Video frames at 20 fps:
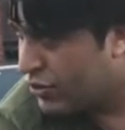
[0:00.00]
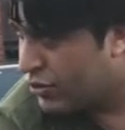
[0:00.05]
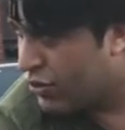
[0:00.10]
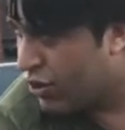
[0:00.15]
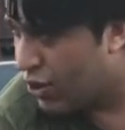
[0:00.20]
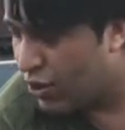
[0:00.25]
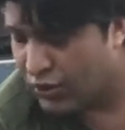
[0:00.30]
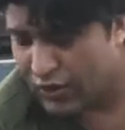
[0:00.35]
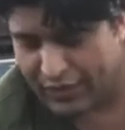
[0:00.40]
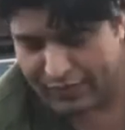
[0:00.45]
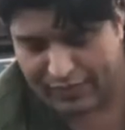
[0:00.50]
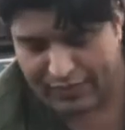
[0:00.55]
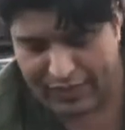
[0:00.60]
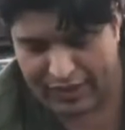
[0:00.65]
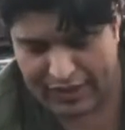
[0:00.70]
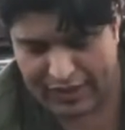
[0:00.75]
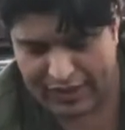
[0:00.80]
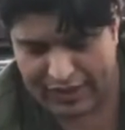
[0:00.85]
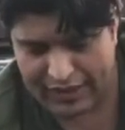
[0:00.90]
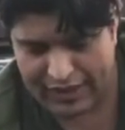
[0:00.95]
you call
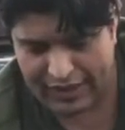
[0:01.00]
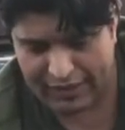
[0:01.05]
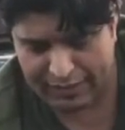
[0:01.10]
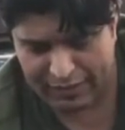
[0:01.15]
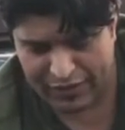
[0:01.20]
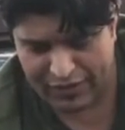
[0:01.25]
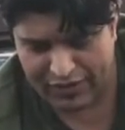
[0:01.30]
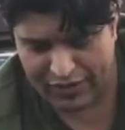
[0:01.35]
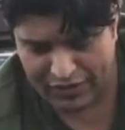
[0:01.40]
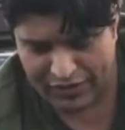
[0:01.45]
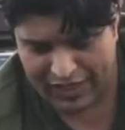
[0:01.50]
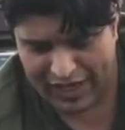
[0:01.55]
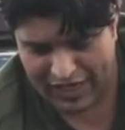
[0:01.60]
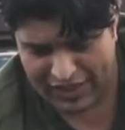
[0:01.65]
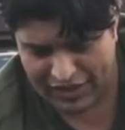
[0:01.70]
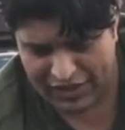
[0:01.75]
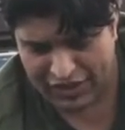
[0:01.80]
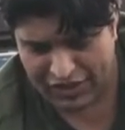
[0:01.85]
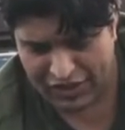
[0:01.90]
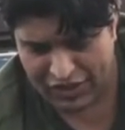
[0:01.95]
them the
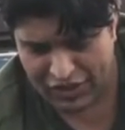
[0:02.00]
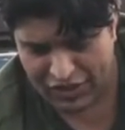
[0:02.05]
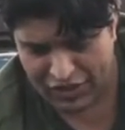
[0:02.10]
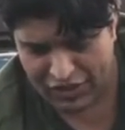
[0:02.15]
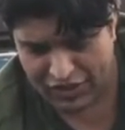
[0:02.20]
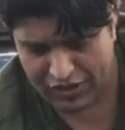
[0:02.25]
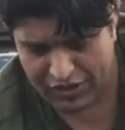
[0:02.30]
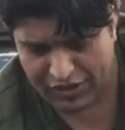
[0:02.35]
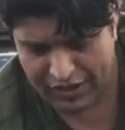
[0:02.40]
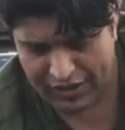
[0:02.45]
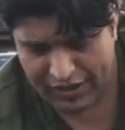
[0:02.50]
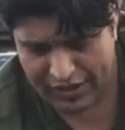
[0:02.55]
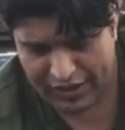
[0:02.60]
percentage is concerned